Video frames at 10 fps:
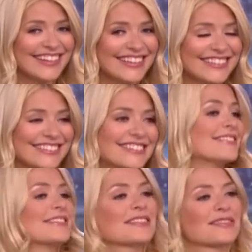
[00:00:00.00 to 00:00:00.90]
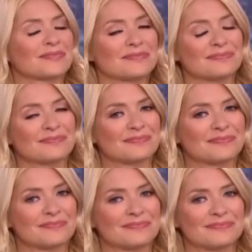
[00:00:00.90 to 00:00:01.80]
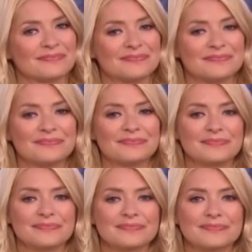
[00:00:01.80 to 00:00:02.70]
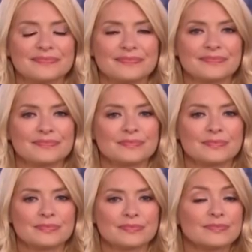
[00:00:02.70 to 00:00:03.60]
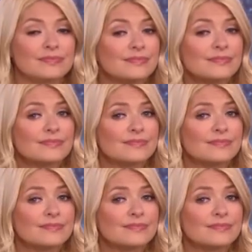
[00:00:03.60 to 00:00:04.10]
No words are spoken by the person on screen.